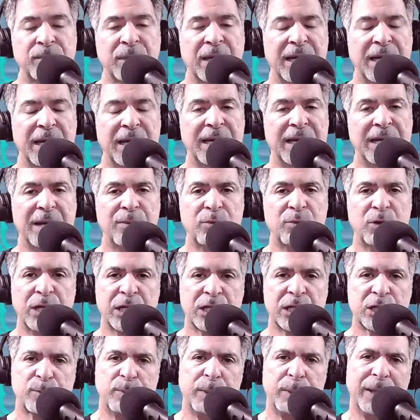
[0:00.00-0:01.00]
And I'm going to
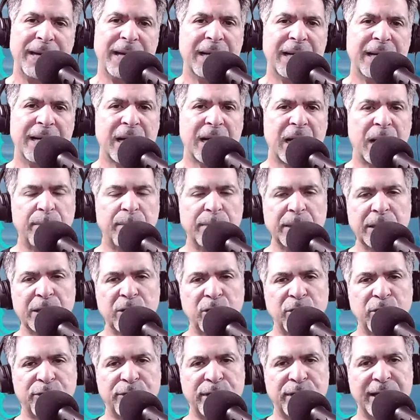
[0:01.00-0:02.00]
explain a couple
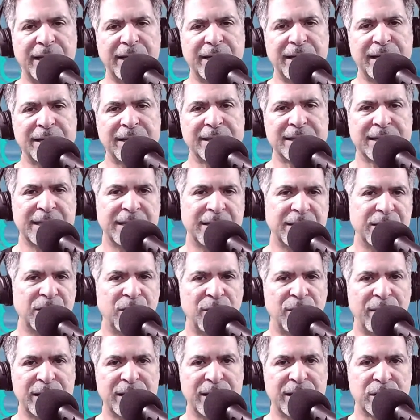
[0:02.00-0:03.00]
little things. And,
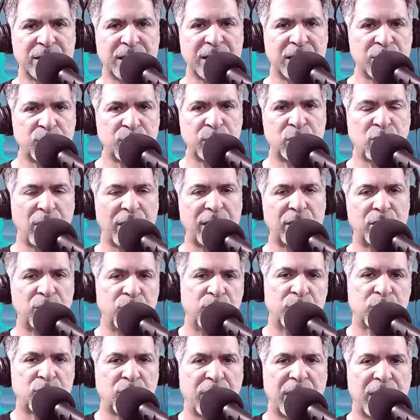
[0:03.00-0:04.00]
as we try to do,
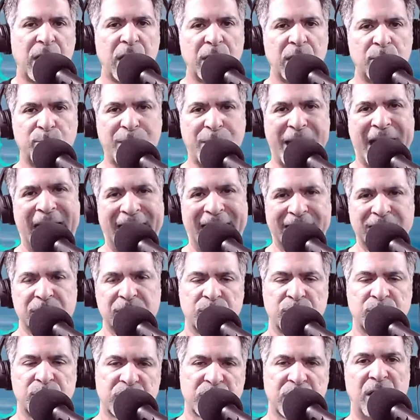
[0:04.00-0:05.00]
we try to unpack
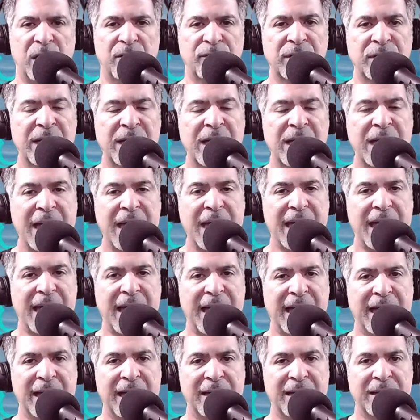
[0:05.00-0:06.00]
some stuff
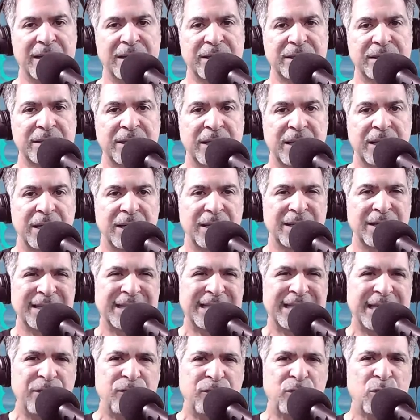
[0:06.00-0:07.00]
and
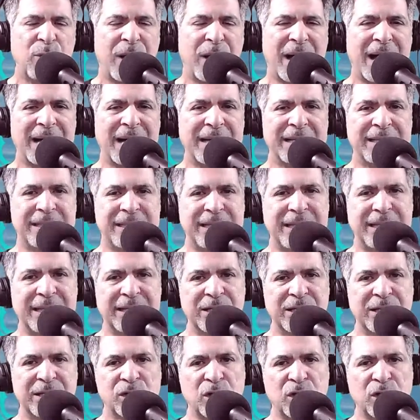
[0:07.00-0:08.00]
give you
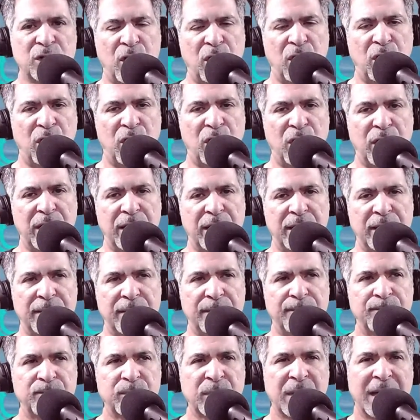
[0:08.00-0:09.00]
ideas
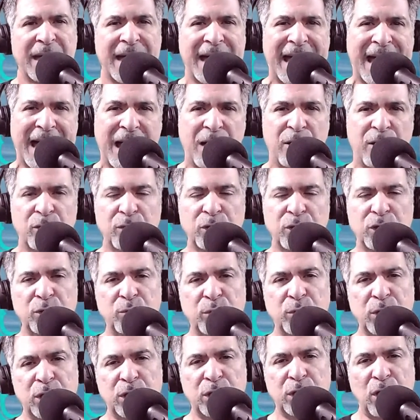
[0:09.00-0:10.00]
on how you
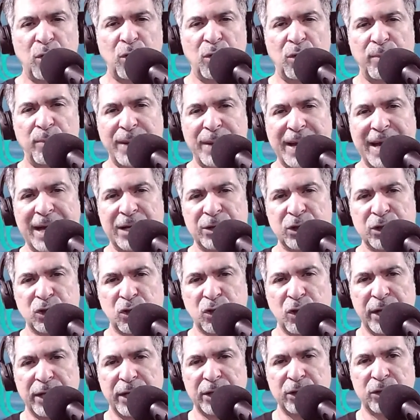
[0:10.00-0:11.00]
would go about
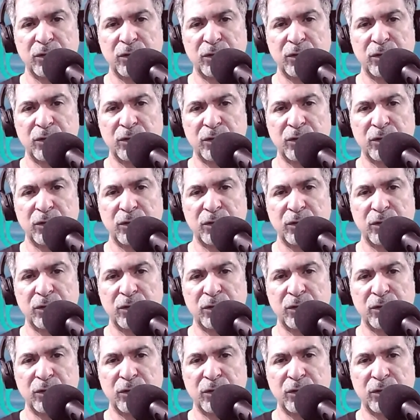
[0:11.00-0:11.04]
trying to